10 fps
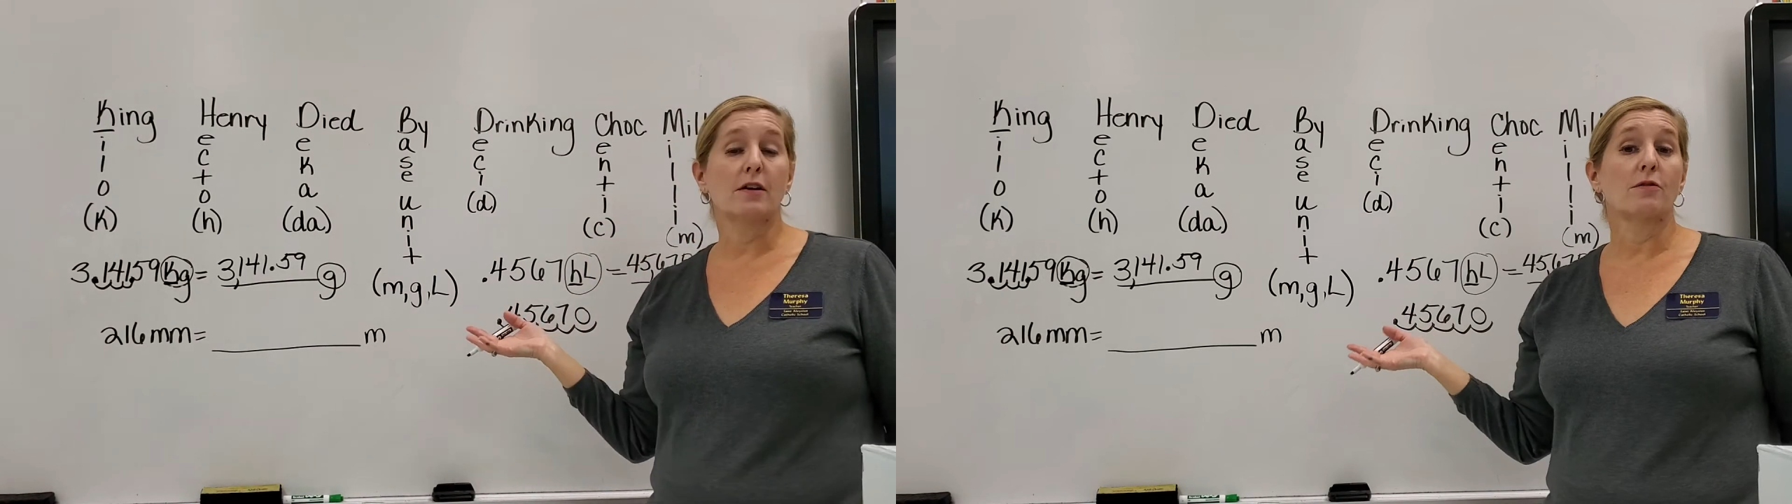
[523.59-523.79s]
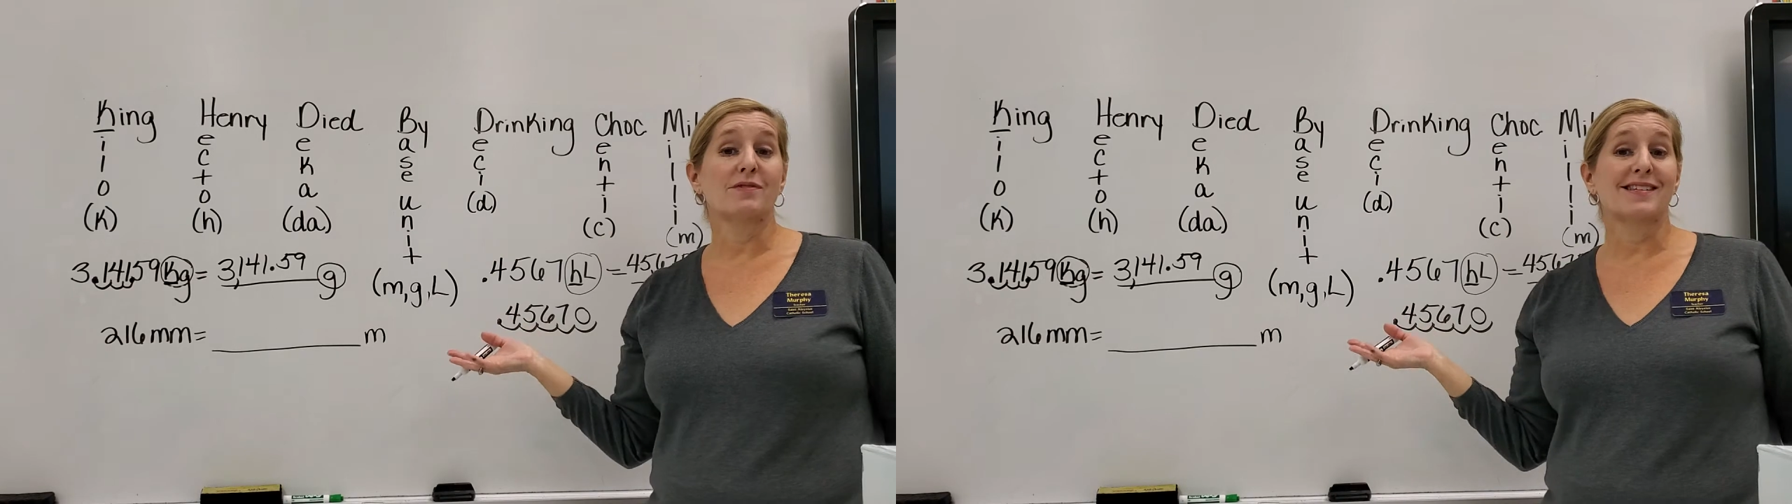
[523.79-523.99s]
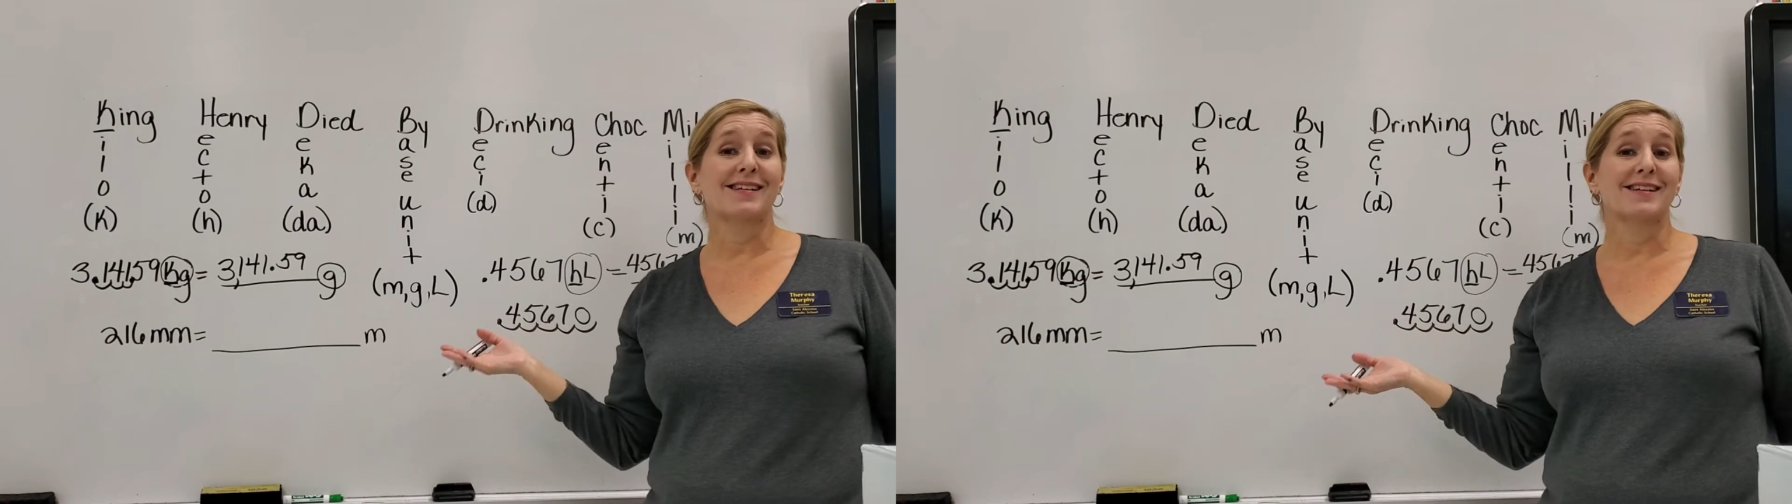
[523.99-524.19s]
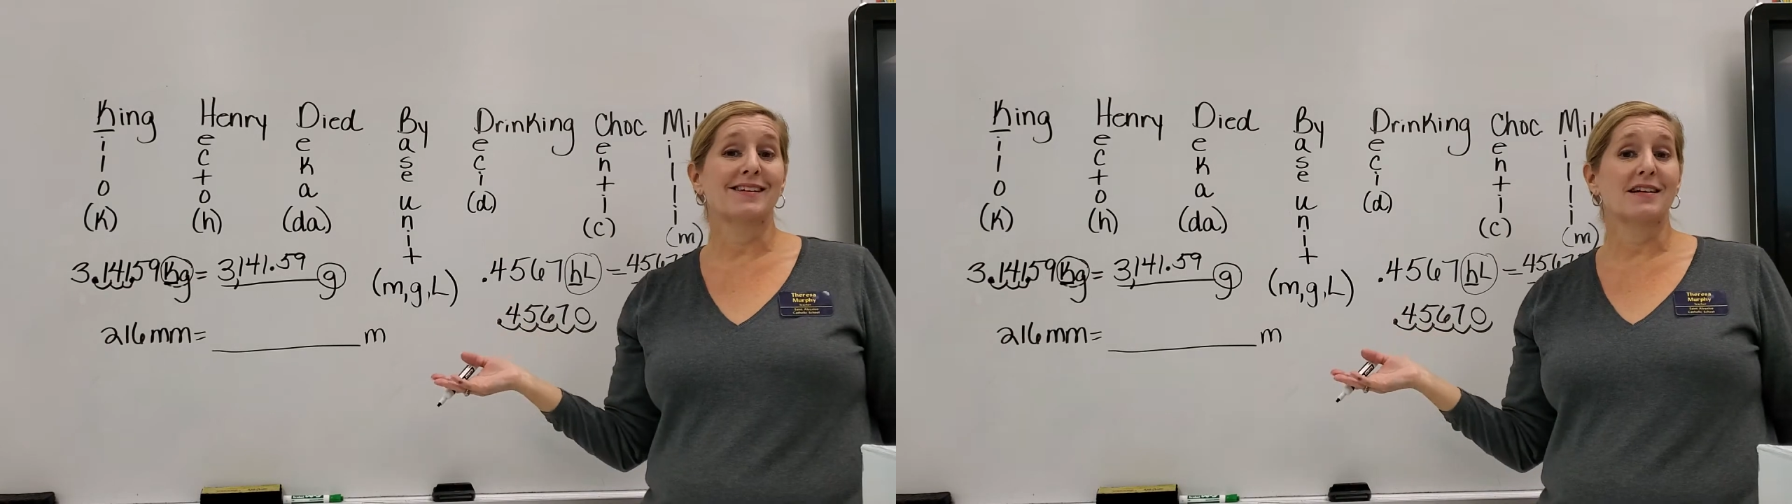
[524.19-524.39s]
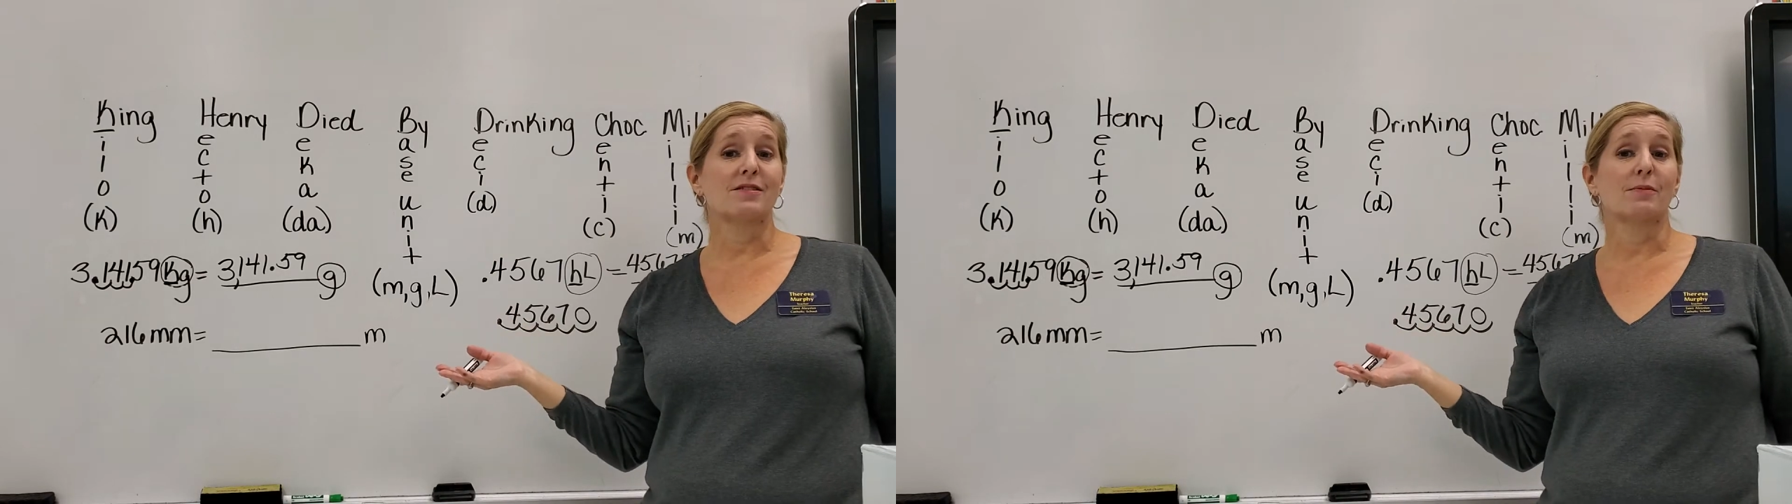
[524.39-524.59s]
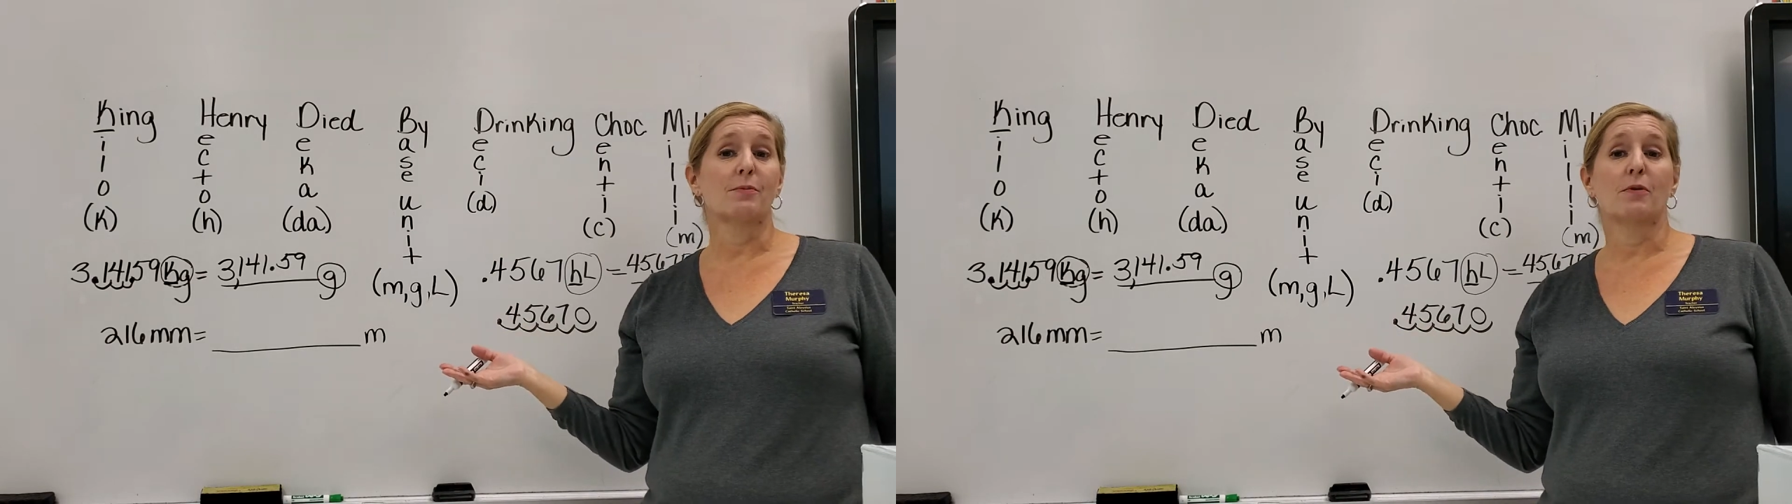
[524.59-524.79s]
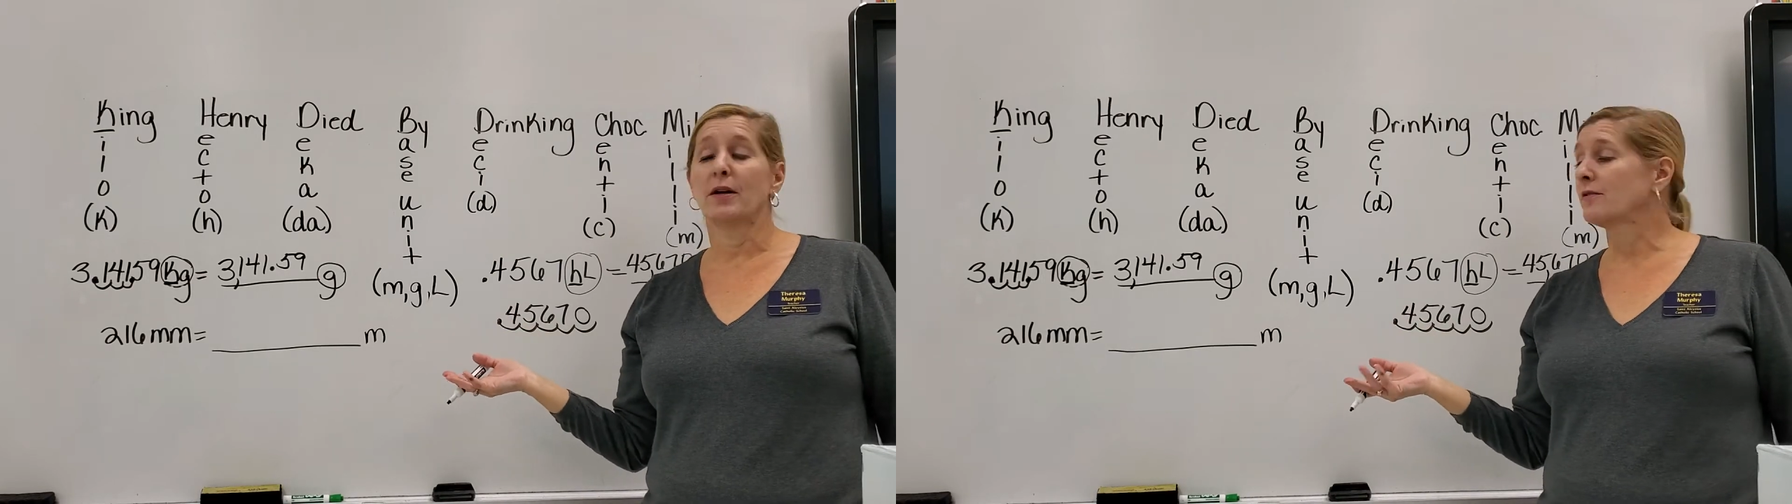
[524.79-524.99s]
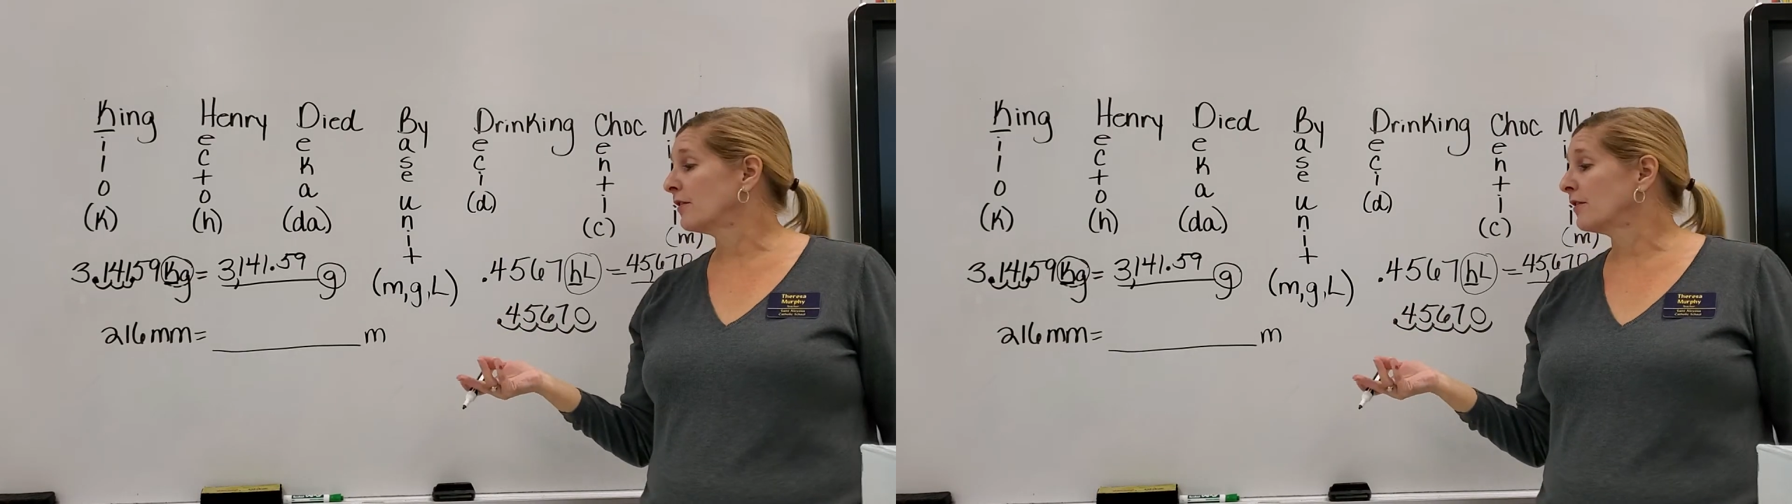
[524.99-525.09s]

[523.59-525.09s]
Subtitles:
don't see a decimal point.